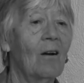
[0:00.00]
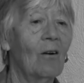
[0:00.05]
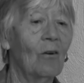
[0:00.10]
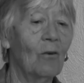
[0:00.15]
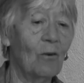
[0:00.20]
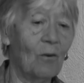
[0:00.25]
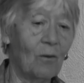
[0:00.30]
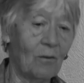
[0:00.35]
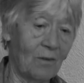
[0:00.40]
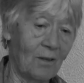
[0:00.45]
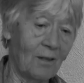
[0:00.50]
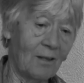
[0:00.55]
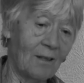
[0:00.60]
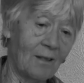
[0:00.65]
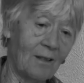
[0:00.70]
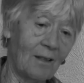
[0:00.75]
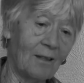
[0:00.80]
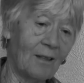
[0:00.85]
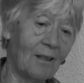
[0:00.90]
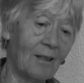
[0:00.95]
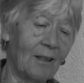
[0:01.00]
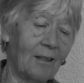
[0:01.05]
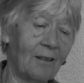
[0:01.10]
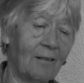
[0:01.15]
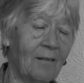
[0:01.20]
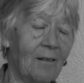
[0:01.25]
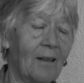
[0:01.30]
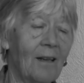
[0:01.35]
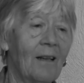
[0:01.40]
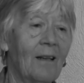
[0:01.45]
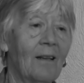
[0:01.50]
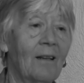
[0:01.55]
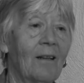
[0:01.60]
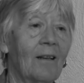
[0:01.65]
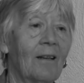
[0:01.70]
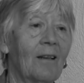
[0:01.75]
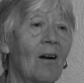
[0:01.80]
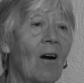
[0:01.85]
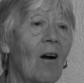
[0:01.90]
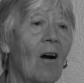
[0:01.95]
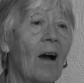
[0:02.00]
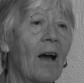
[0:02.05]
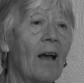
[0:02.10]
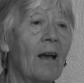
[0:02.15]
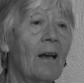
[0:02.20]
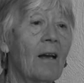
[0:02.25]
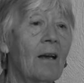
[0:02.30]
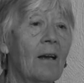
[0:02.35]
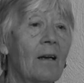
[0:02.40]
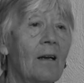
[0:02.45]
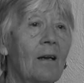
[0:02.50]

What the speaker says: or the guy,